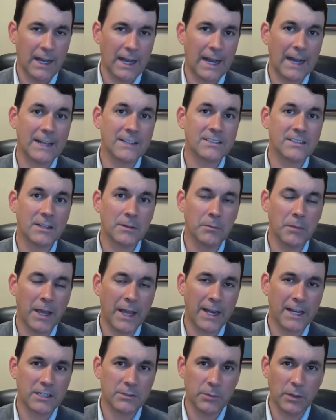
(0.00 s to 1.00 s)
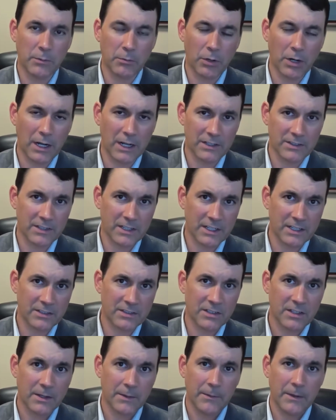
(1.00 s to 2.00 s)
asset management
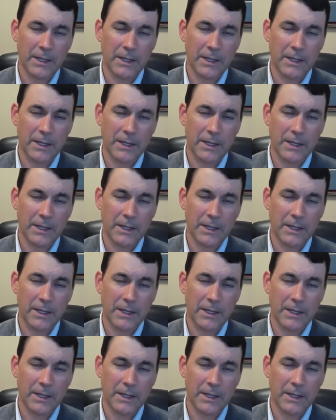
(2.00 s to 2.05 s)
process,